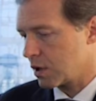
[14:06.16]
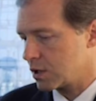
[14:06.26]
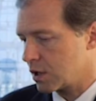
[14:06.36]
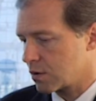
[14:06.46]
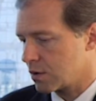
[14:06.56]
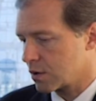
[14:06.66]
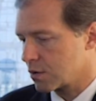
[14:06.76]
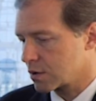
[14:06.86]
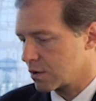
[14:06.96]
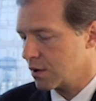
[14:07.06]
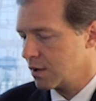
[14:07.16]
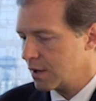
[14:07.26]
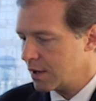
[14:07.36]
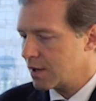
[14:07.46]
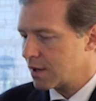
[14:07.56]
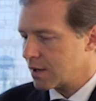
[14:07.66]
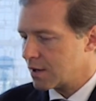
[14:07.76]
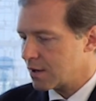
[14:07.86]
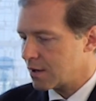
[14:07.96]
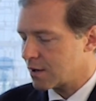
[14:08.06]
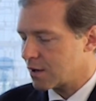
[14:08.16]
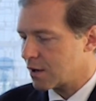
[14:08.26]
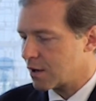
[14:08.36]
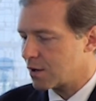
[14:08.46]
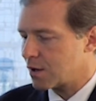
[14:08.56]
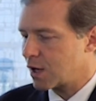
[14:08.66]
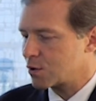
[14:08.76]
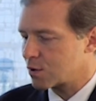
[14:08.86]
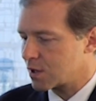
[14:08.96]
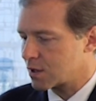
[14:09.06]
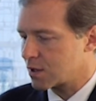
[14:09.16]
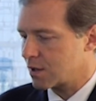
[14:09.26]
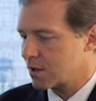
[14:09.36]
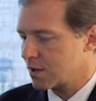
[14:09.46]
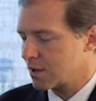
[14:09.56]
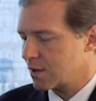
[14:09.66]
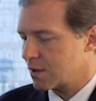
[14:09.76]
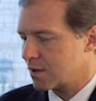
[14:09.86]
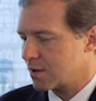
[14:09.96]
of support that the real sector of the economy so desperately needs.